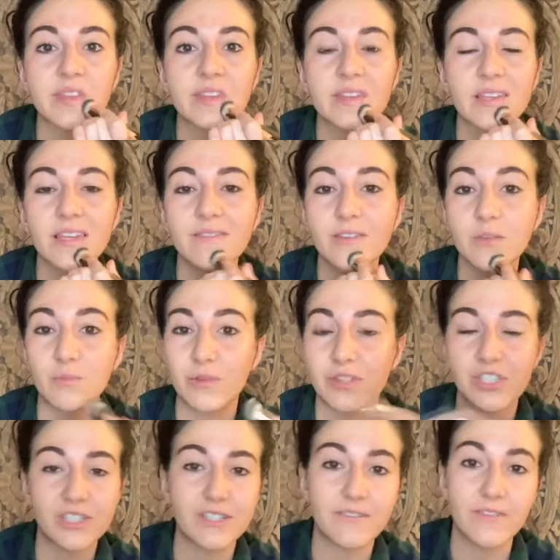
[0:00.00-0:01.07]
even with
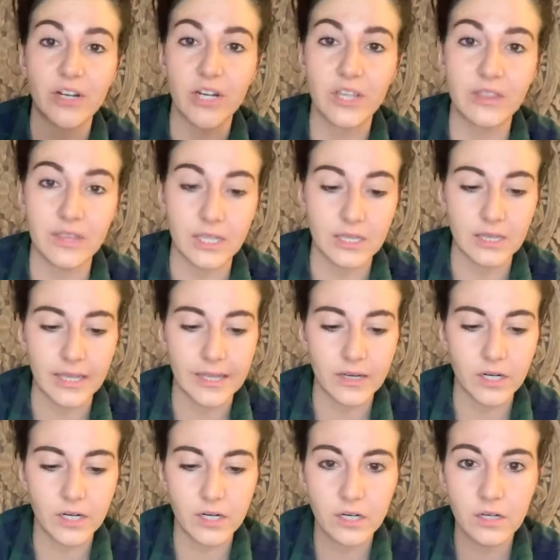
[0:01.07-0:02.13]
just a very thin
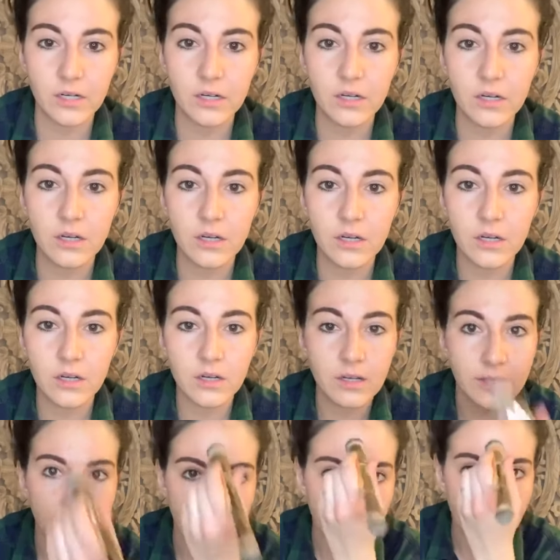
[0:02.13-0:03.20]
layer.
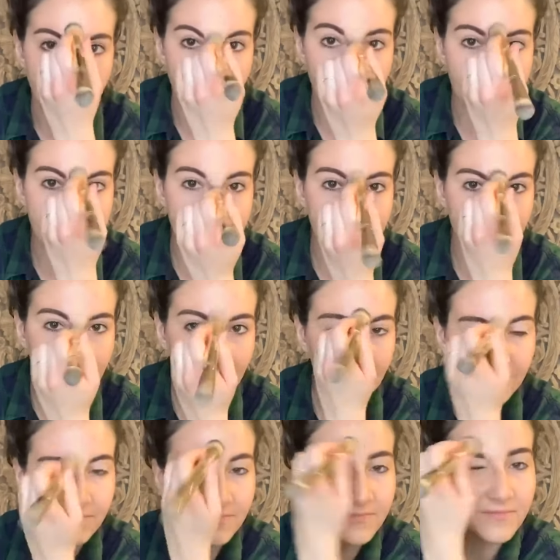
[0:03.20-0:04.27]
Hi, Danielle.